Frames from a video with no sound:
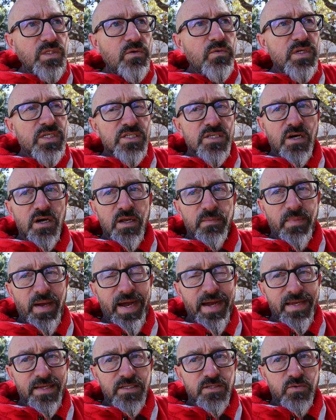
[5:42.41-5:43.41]
We saw it
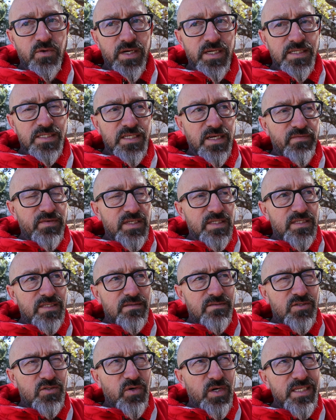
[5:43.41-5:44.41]
back in
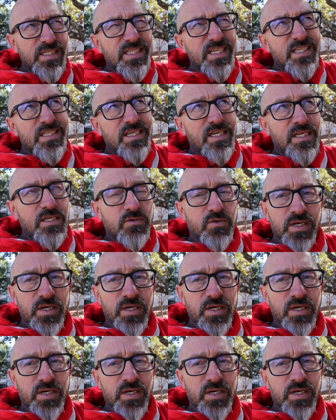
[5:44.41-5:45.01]
2016,